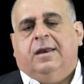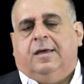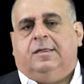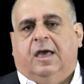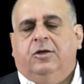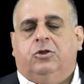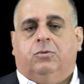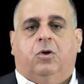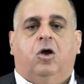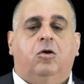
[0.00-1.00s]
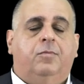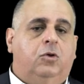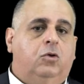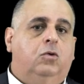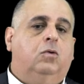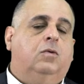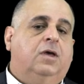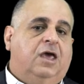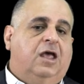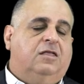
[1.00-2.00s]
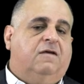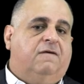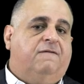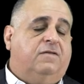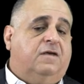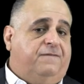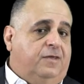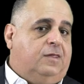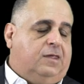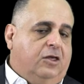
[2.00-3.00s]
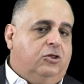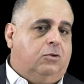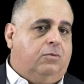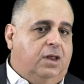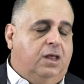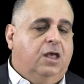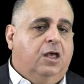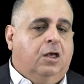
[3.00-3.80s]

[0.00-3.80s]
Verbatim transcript: Now, Saint Jerome, who in the 5th century